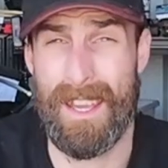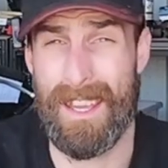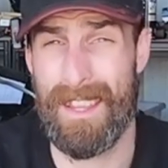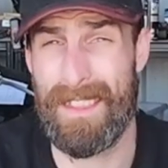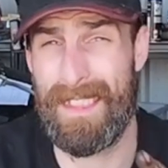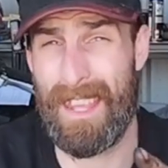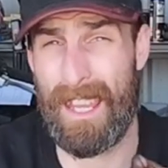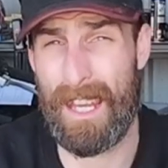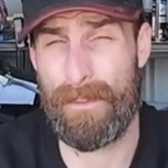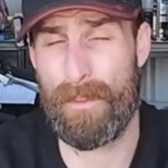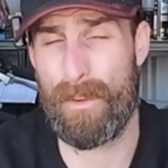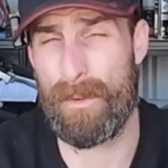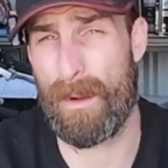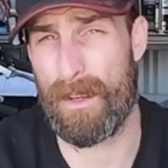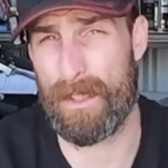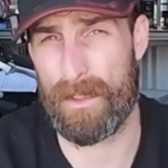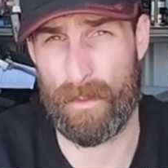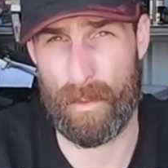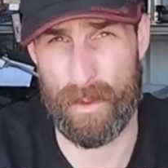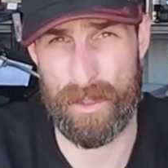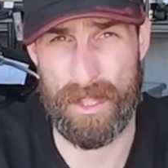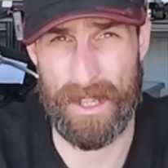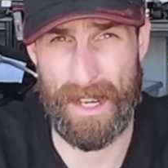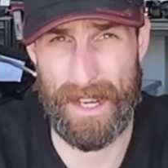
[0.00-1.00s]
Thank you very much
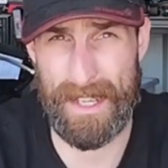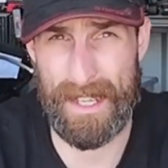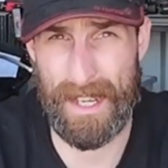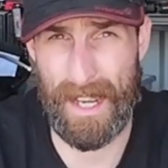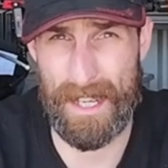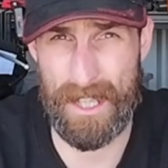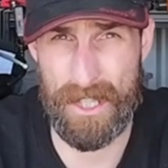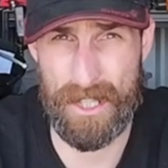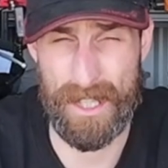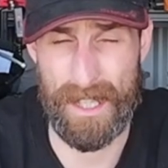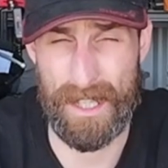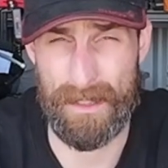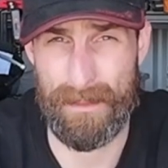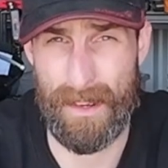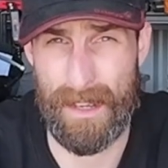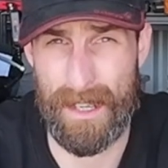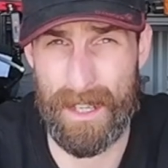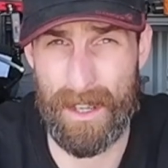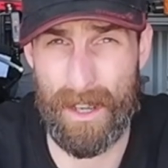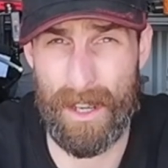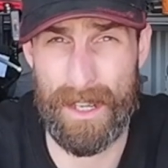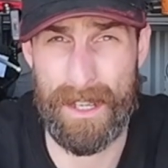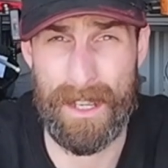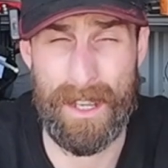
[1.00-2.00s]
for watching ADHD at
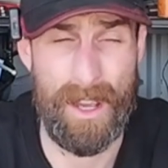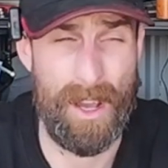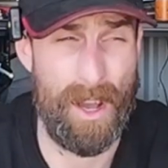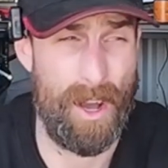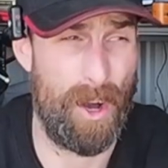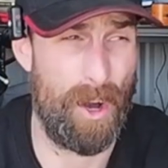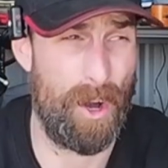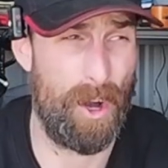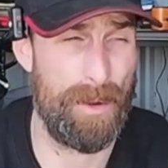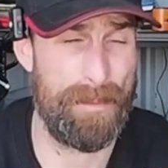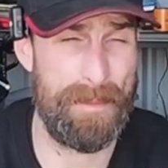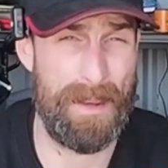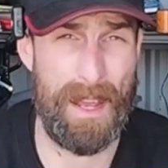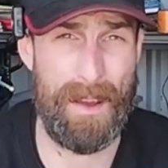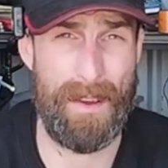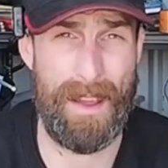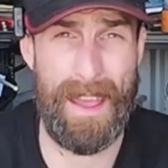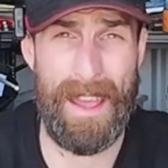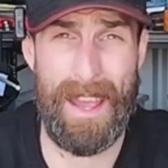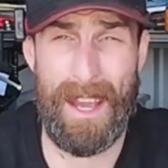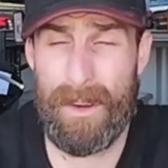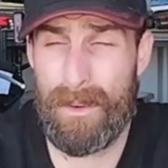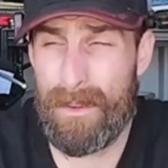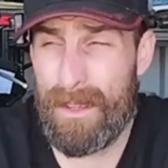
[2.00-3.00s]
Redline. I'm now
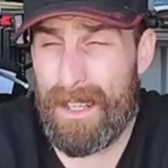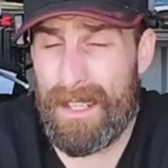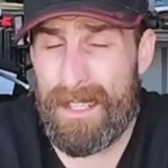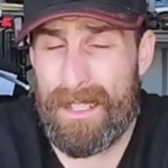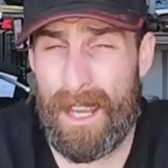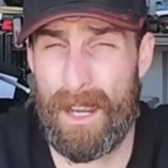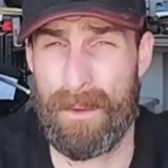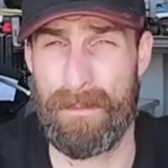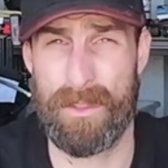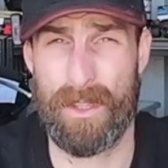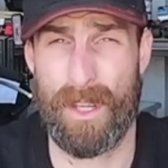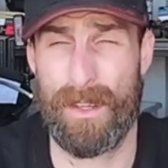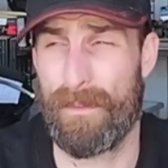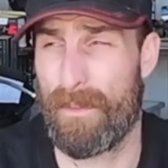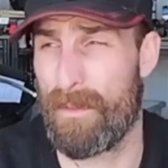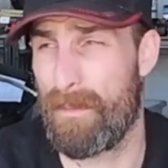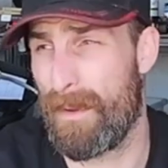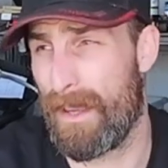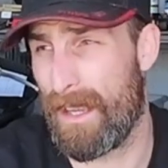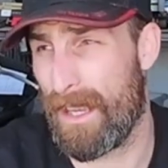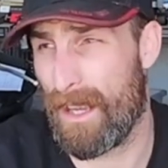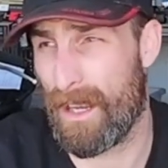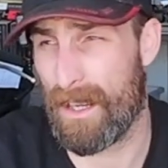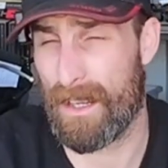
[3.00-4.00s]
out. It's home time for
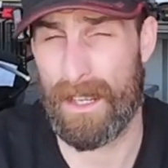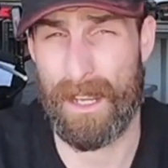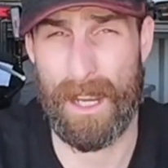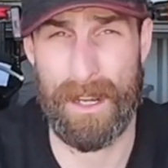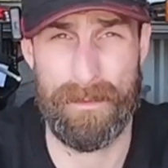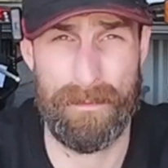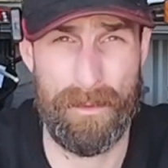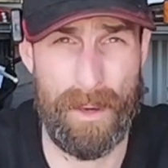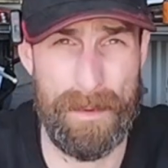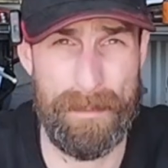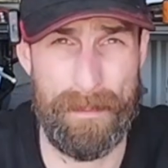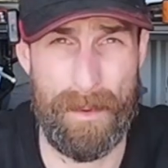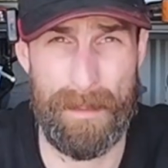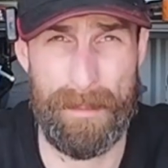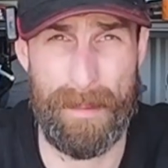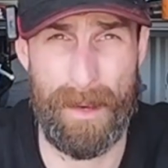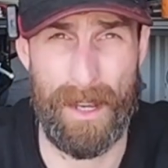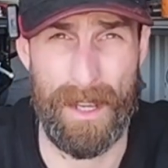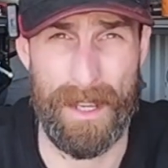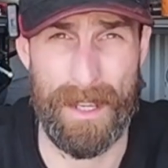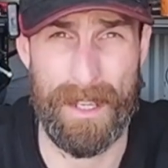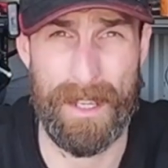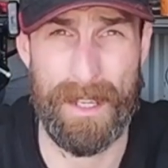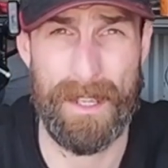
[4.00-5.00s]
me. I'm going to go and ride my
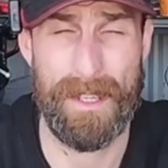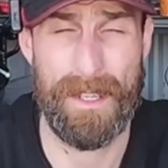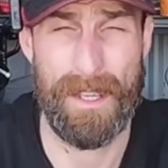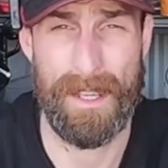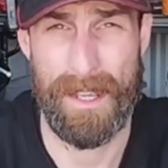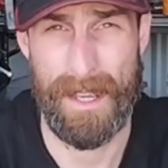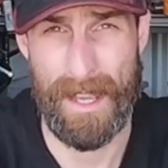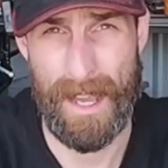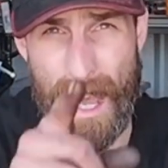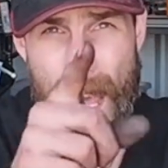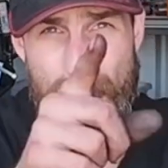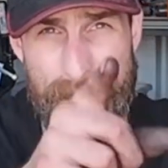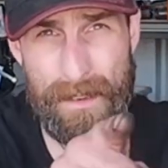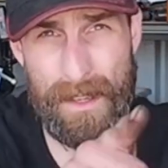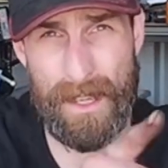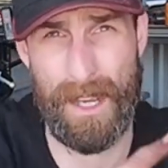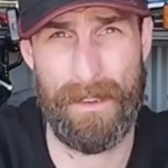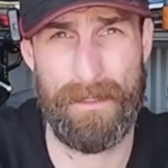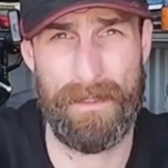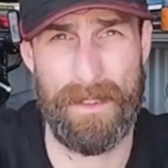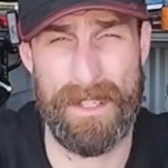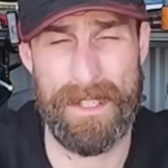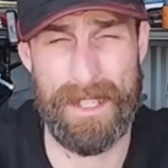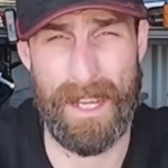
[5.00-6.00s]
bike. Have a
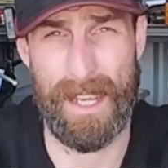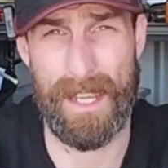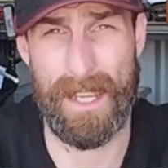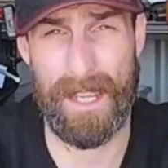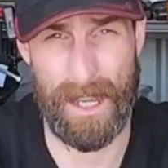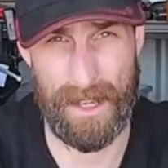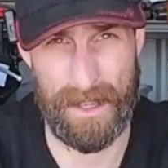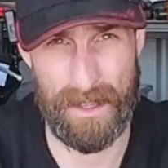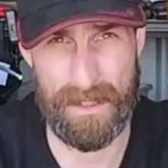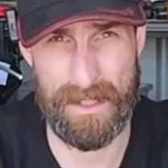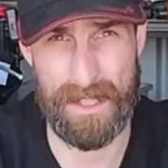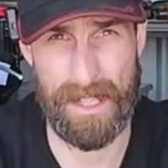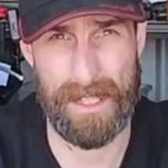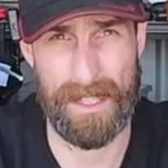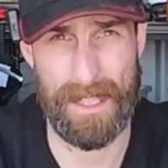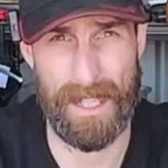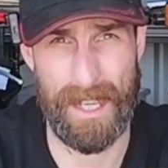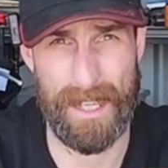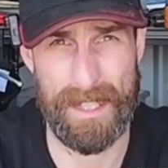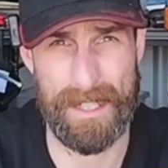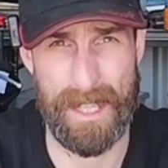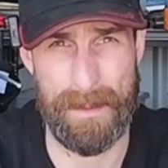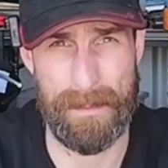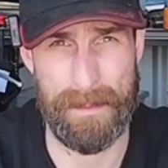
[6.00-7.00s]
lovely day, and I'll see you in the
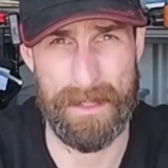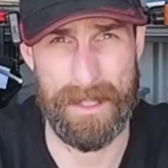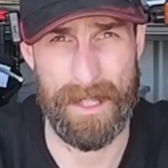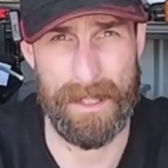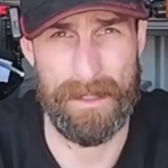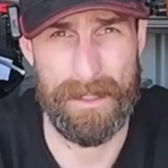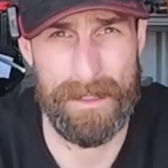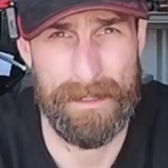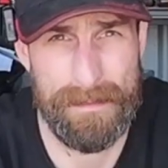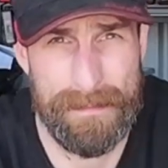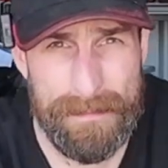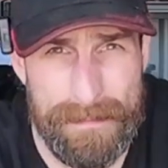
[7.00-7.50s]
next episode.